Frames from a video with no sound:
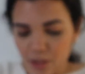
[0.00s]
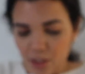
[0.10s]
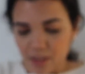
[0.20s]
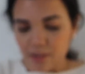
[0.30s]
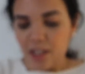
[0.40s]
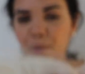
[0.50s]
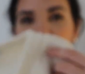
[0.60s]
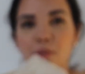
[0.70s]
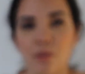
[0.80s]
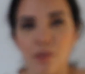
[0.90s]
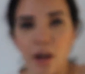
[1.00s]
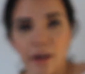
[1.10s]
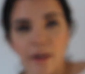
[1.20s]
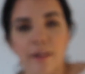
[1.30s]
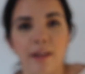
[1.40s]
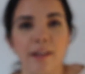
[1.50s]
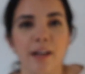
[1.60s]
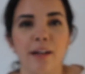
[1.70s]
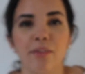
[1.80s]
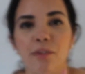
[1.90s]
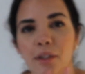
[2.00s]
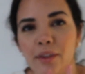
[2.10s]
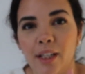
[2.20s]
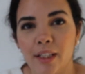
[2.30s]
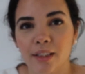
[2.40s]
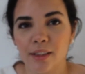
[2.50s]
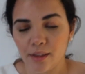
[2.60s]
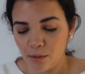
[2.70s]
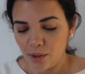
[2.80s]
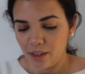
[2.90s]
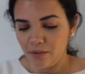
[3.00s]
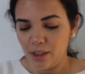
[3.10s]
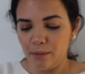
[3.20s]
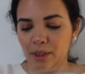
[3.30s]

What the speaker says: so yesterday I went to Zara and I got three things. One of them